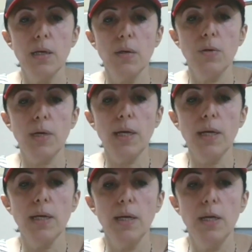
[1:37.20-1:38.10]

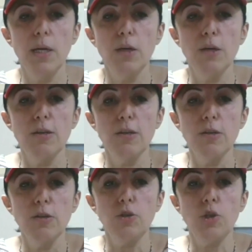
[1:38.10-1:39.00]
Okay,
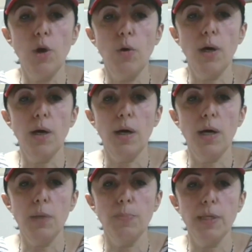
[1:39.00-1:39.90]
so
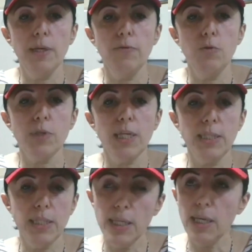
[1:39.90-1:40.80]
I believe you can
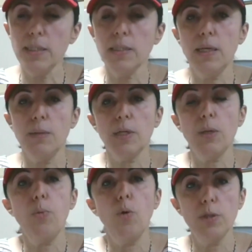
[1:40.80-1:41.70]
see it. I'm
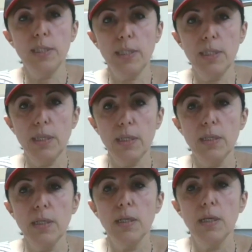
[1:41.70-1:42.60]
gonna pause it
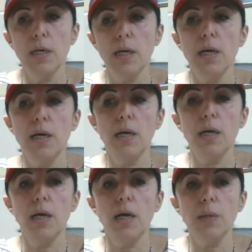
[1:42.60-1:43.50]
here.
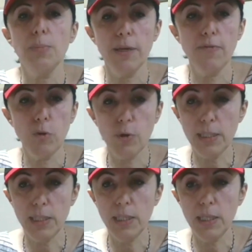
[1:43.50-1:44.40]
I believe you can
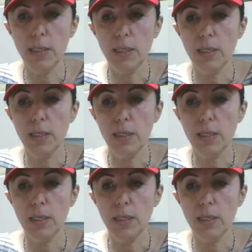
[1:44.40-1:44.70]
see.